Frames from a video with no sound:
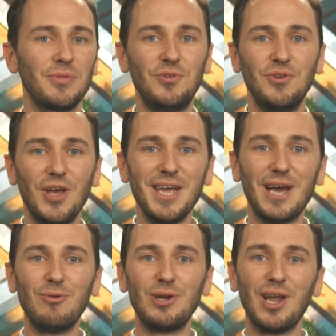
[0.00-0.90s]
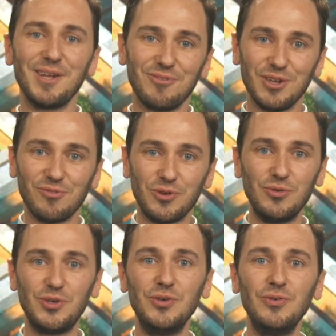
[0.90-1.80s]
Today I would like to
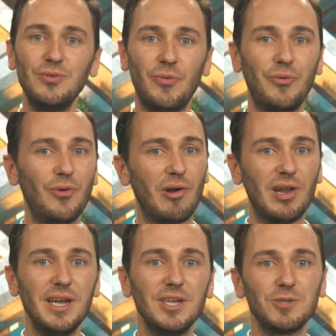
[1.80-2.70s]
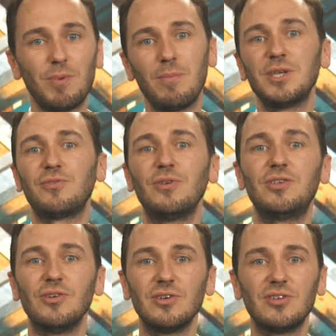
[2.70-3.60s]
introduce you to our latest published
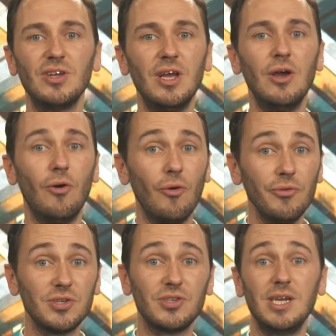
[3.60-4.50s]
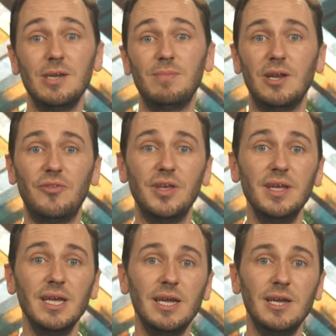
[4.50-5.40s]
research on
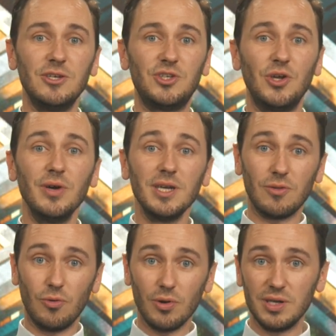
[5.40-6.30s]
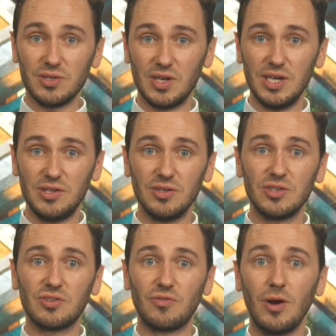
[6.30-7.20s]
sustainability, showing that
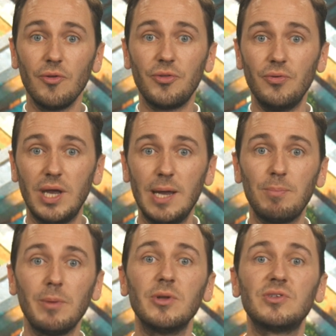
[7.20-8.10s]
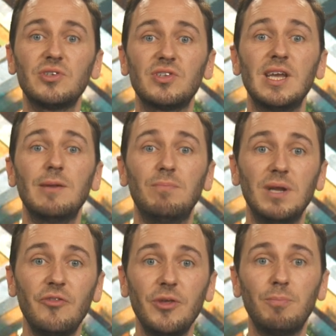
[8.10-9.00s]
organizations struggle to implement
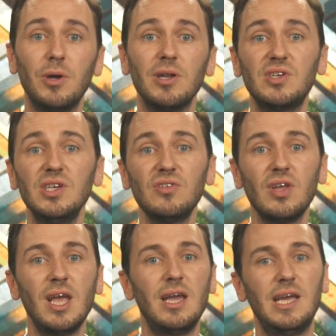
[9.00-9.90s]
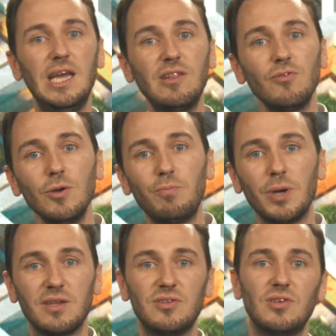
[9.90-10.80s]
sustainability policies into real
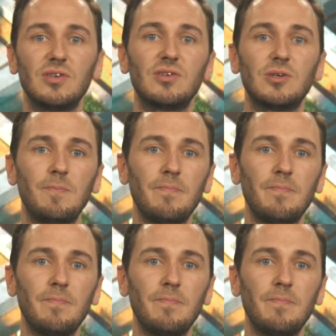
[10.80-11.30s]
practices.